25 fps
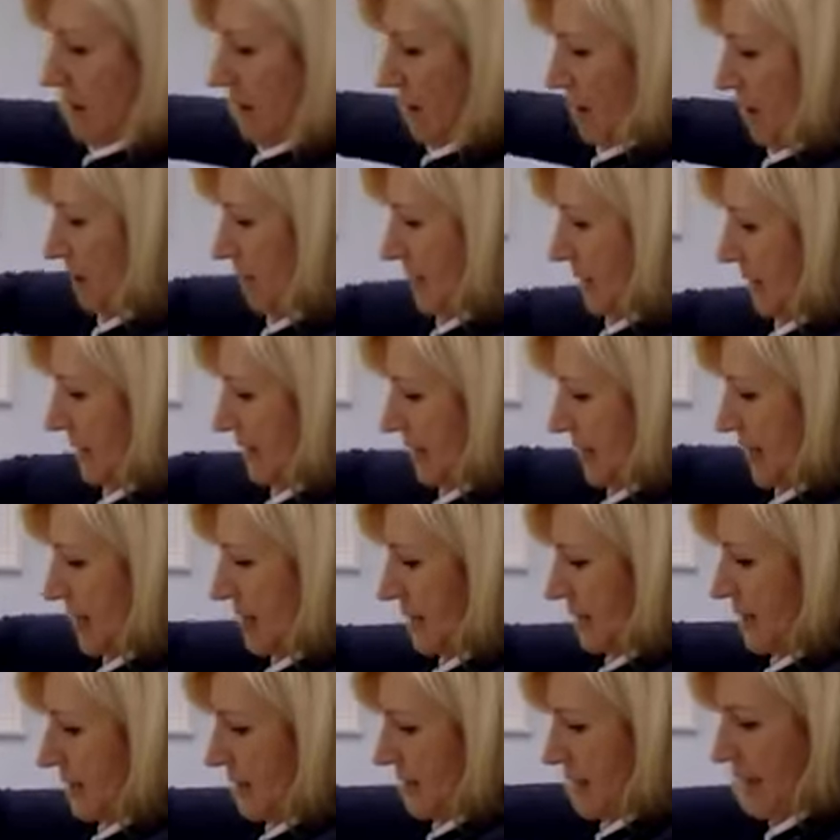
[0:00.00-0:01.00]
I'm going to
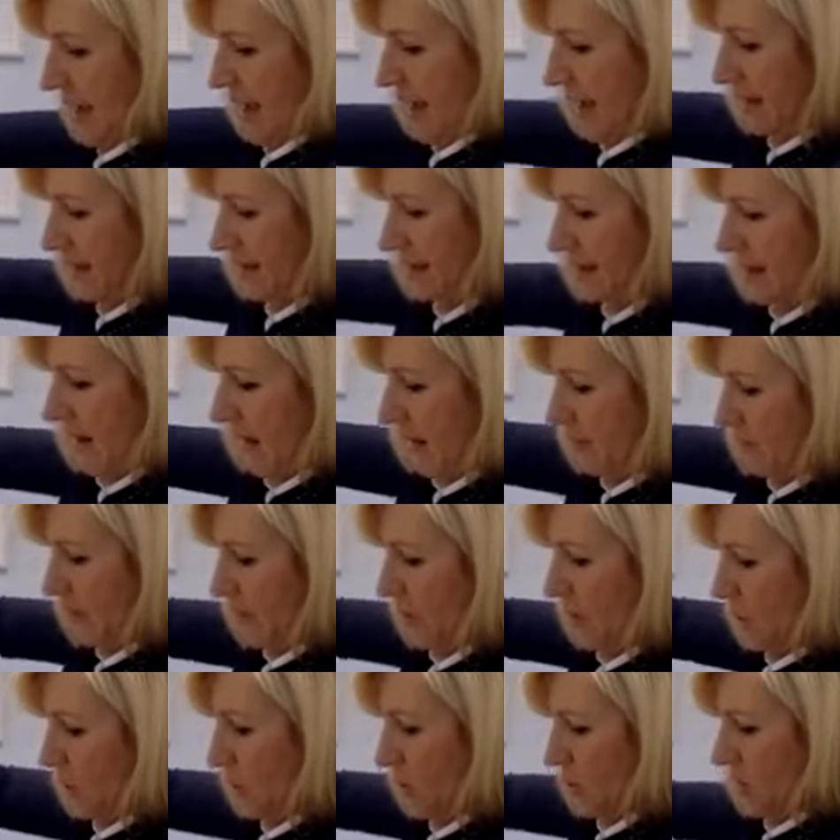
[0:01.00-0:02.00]
season the outside
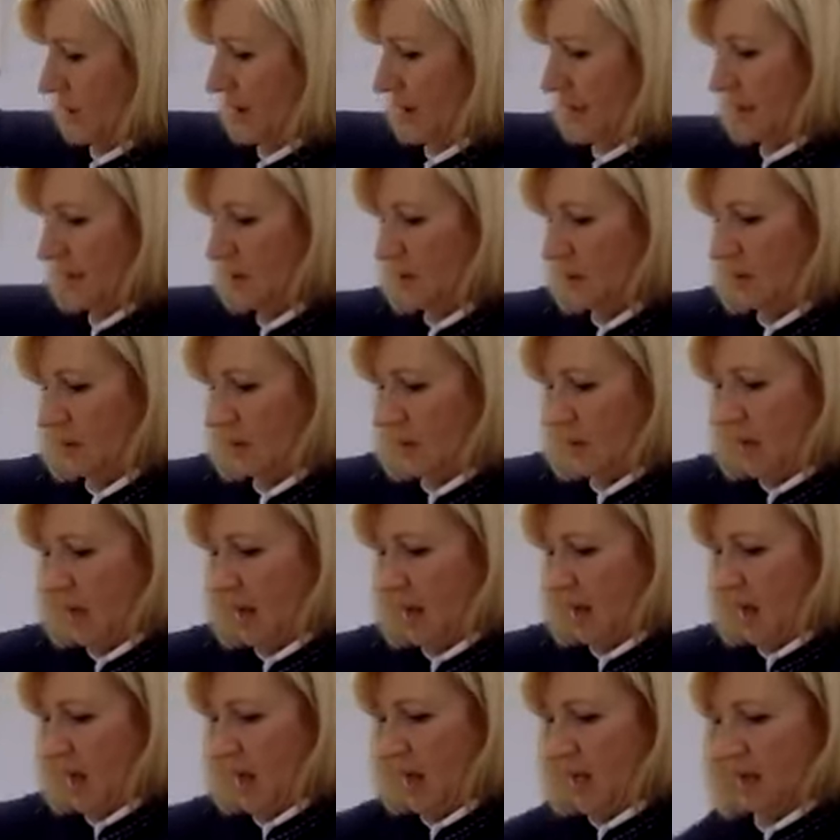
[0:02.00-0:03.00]
because
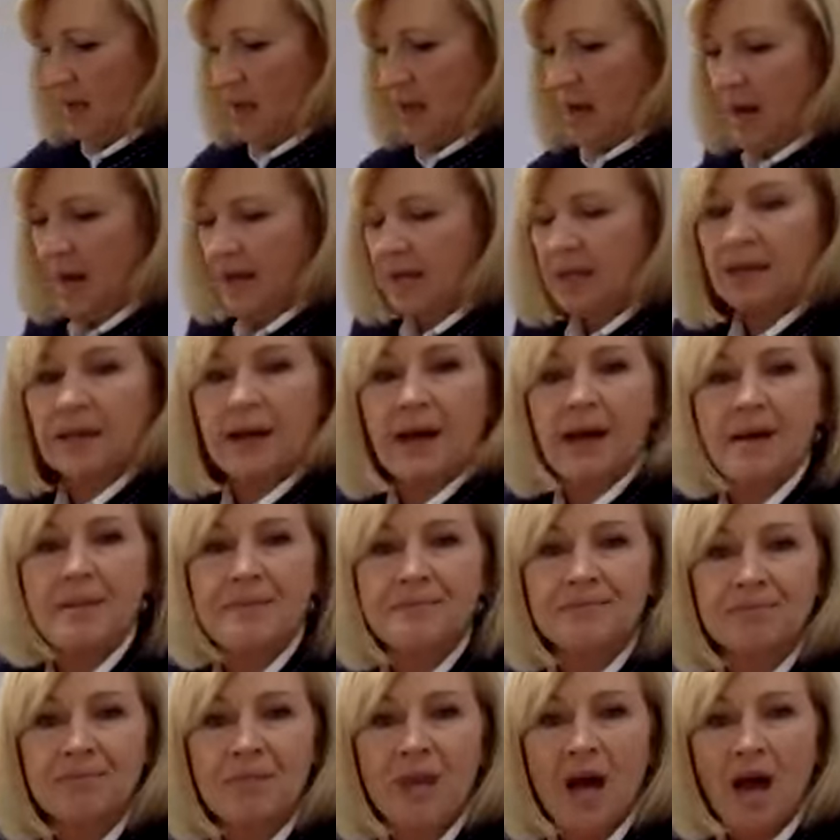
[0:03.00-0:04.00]
I
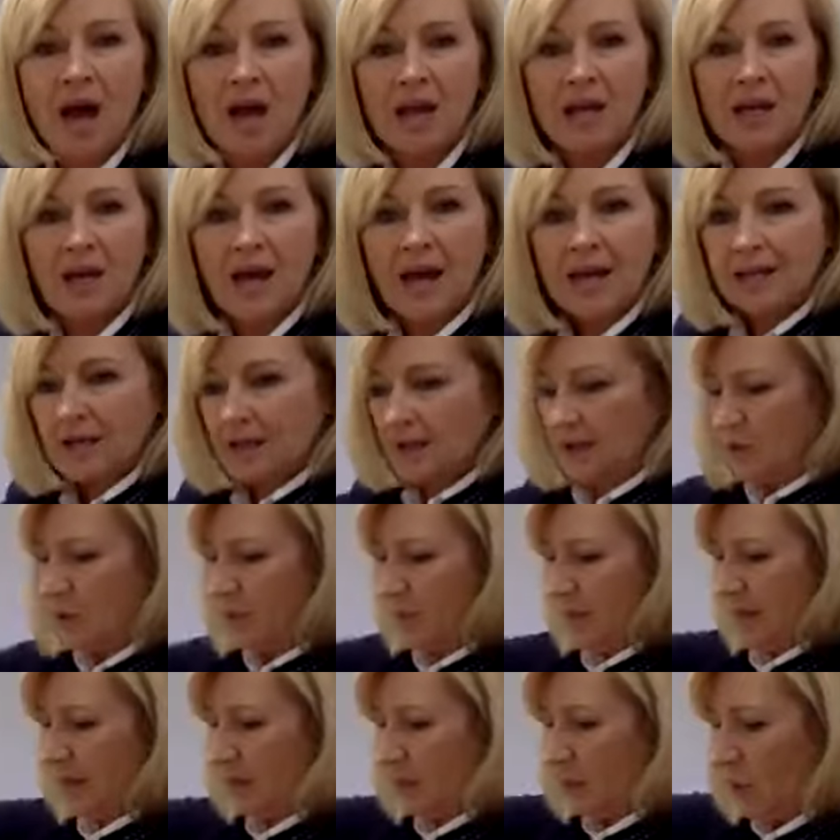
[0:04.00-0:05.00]
like a little
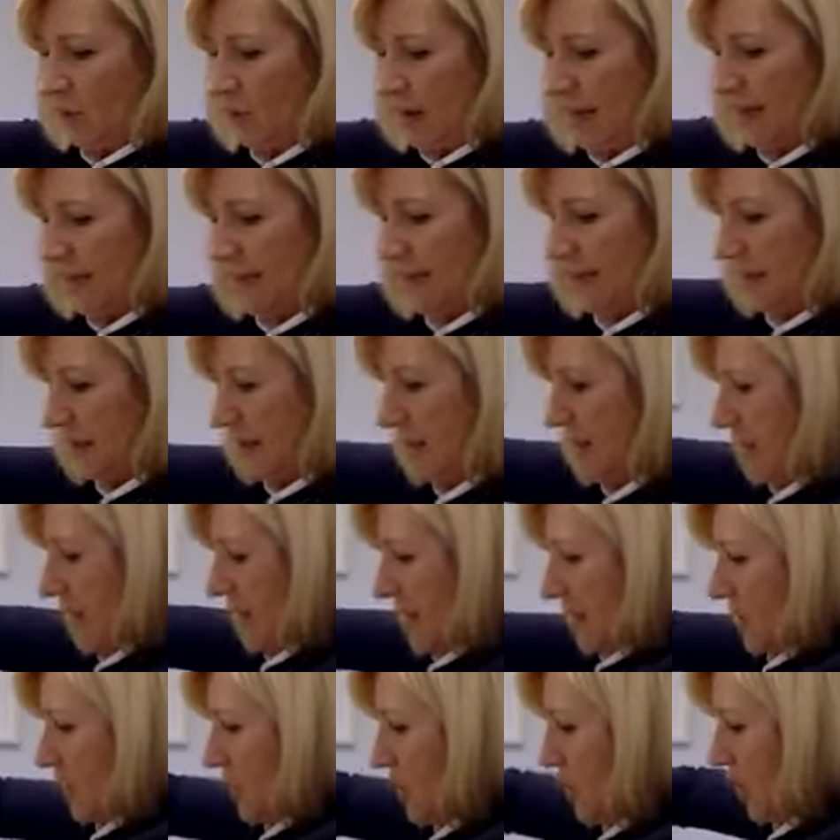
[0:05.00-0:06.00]
bit of crust,
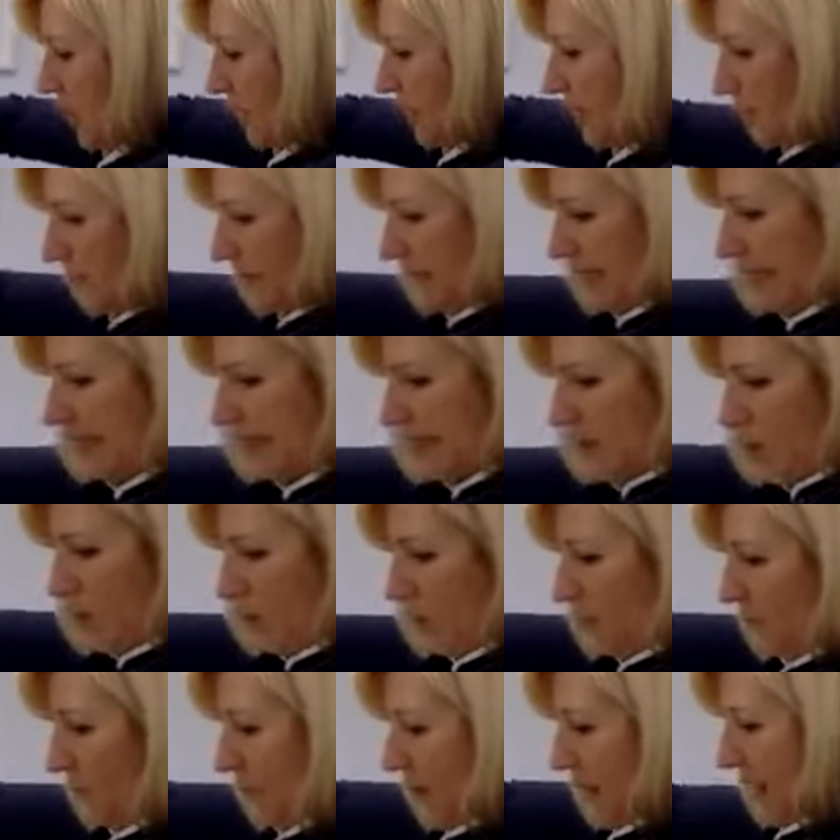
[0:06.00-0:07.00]
you know, a little bit of
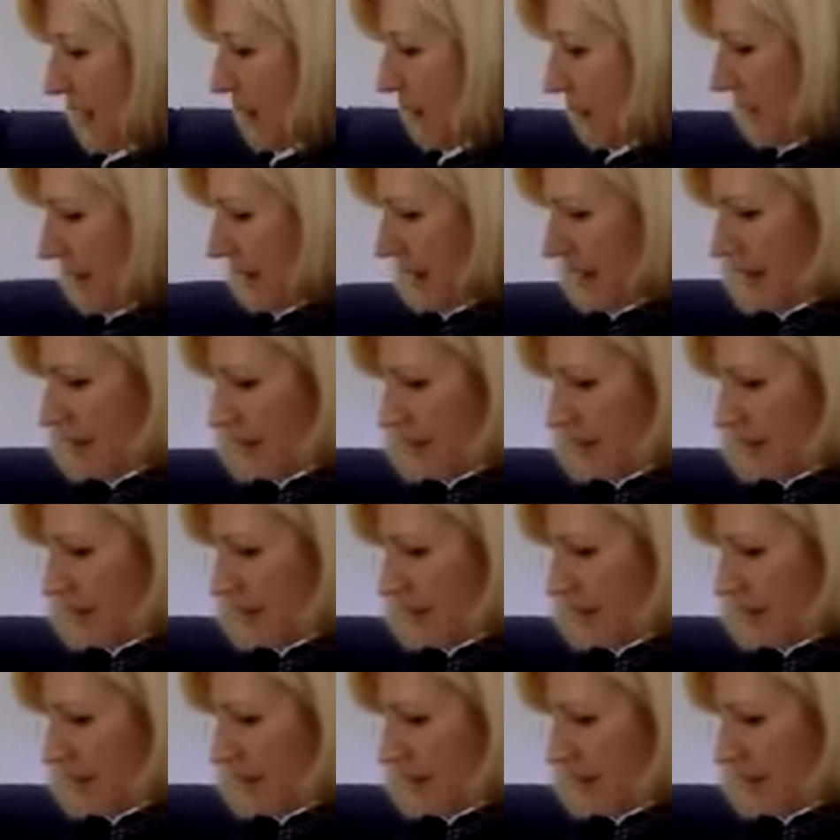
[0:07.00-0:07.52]
salt and pepper.